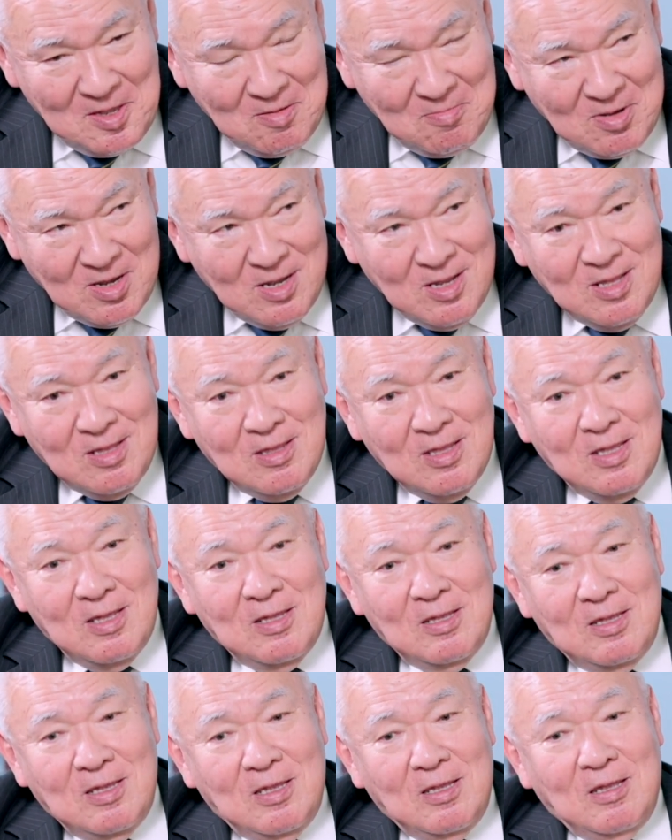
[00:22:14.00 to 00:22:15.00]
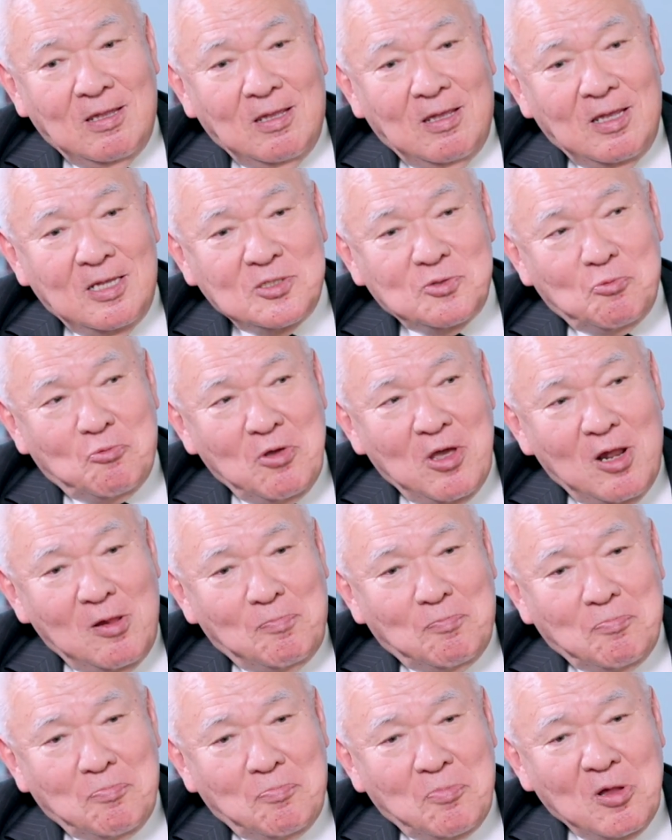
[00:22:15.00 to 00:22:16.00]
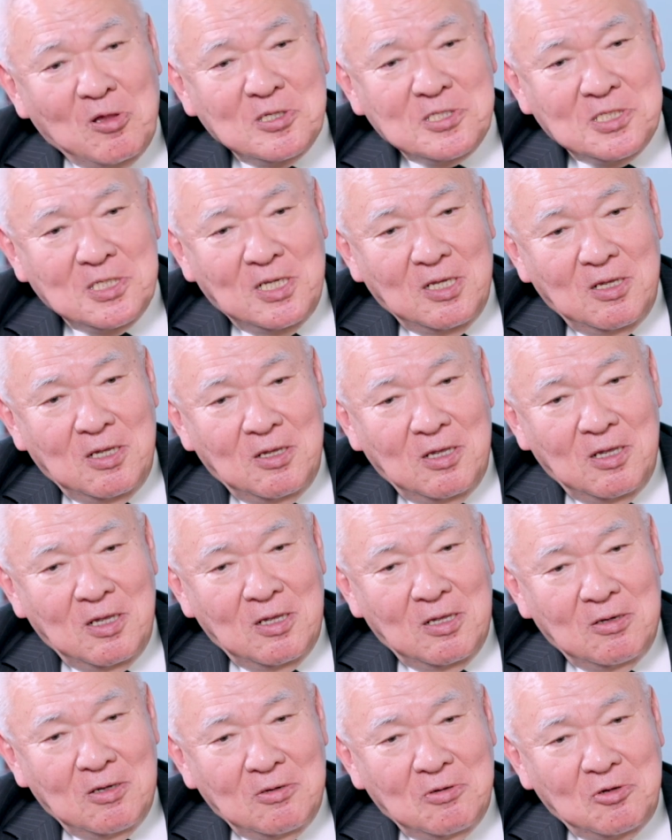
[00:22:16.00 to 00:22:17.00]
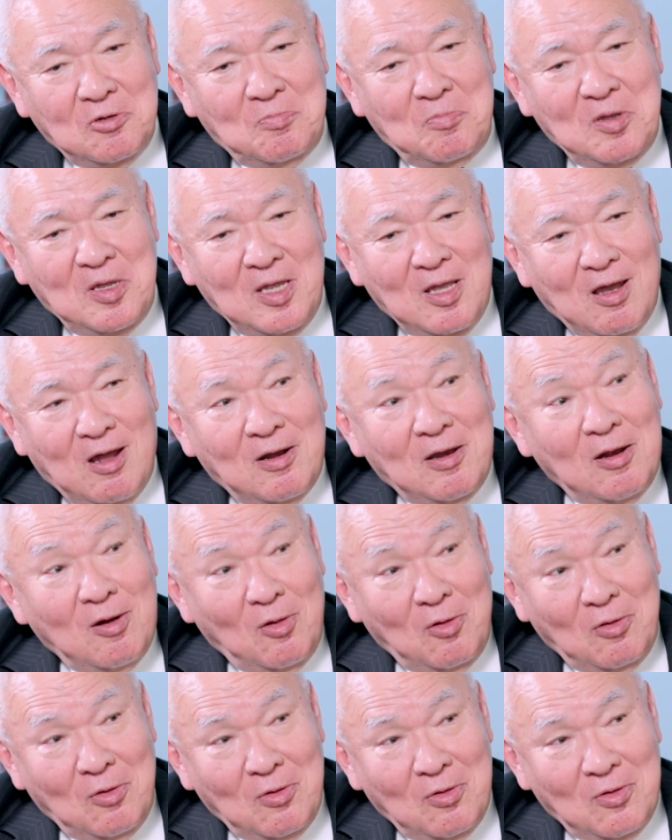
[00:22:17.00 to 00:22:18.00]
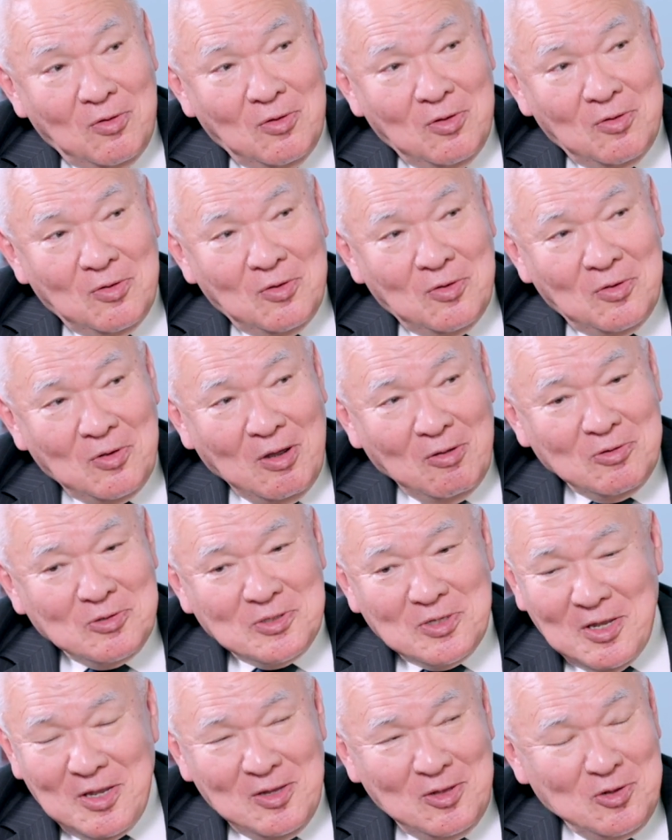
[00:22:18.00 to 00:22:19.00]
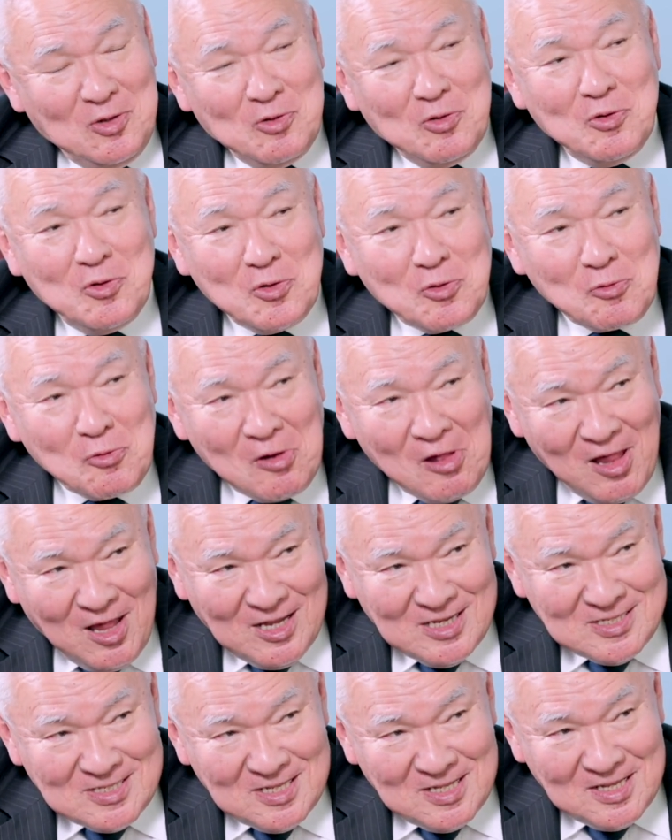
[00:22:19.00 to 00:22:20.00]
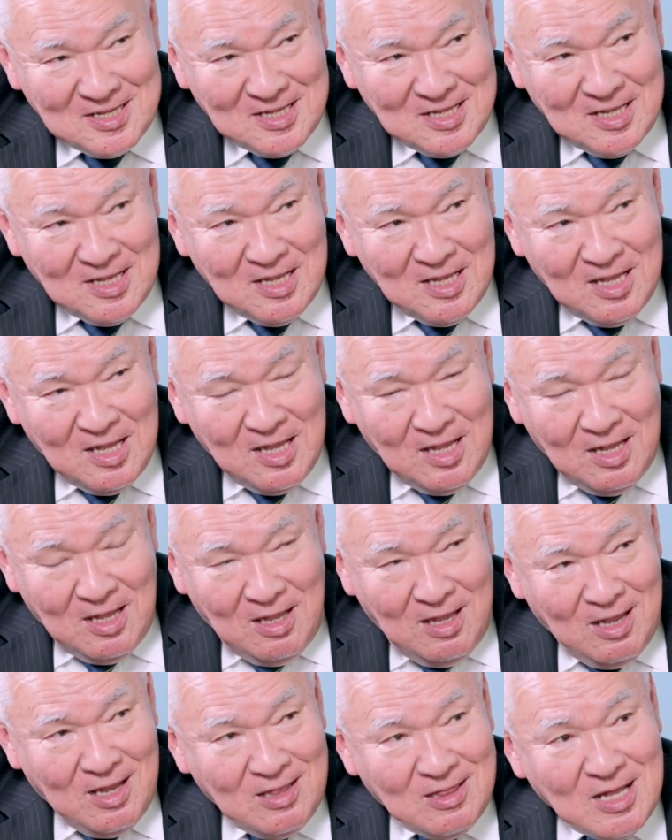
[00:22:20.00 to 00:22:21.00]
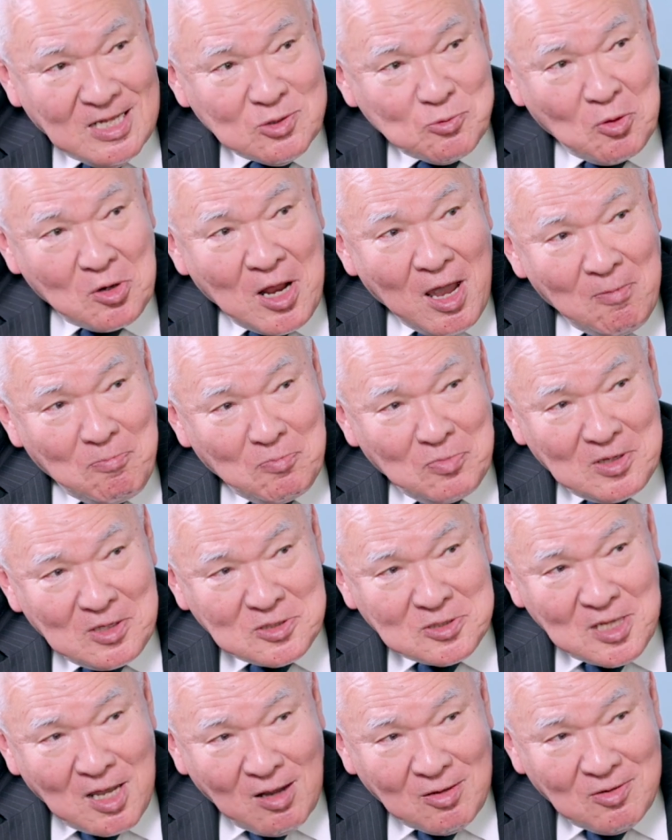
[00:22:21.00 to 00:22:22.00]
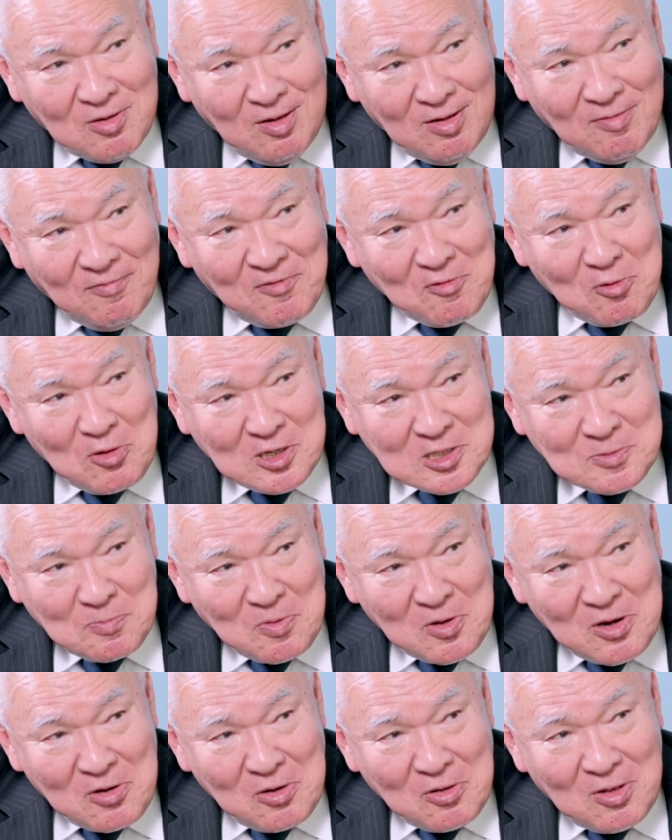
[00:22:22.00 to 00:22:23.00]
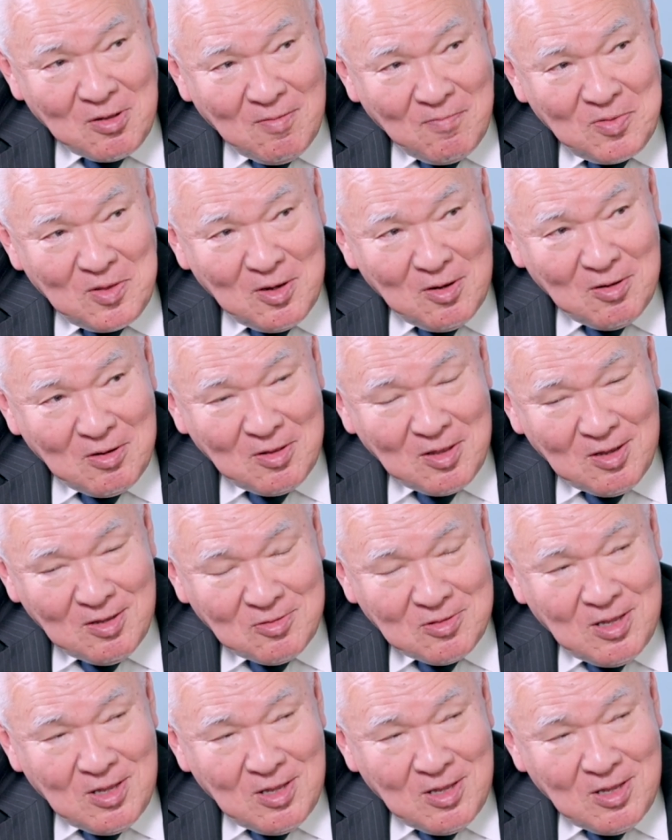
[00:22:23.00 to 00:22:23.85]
but his real policy could be a little, I would say, neutralized. And that's what happened exactly in the 4 years period of the